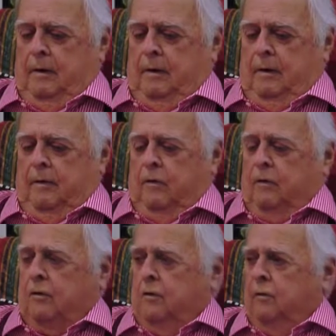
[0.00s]
a uh,
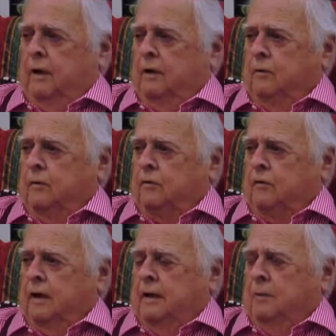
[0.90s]
North Korean was
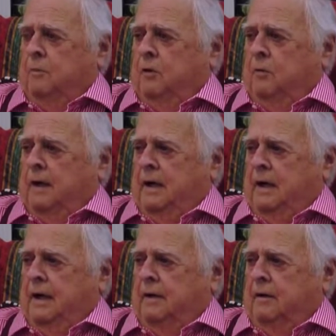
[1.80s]
trying to blow my
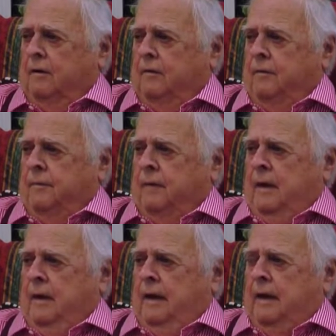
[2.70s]
head off,
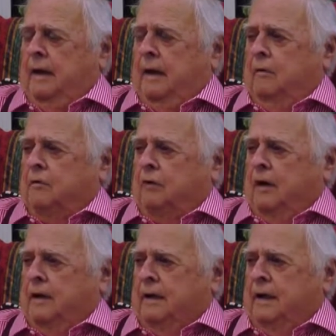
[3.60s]
and I was
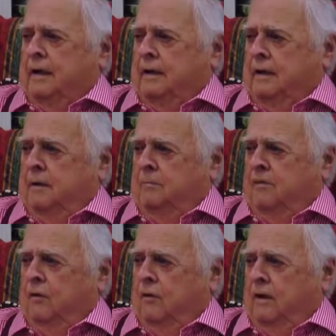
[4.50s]
trying to kill him
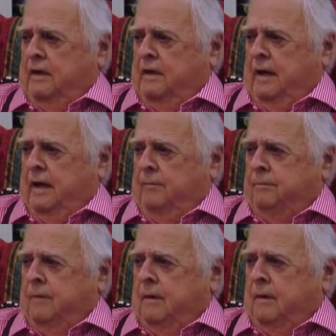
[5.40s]
before he did.
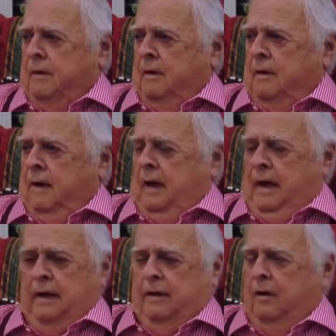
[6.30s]

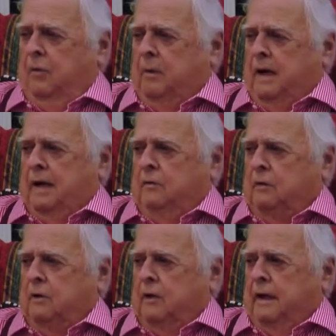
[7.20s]
And nobody
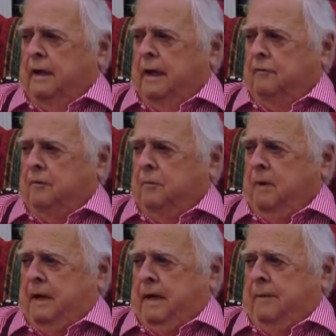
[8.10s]
was looking after
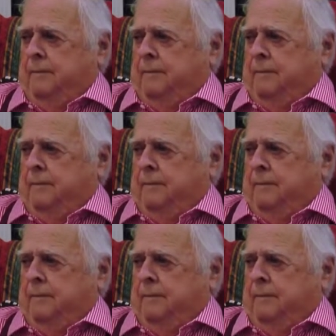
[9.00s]
me,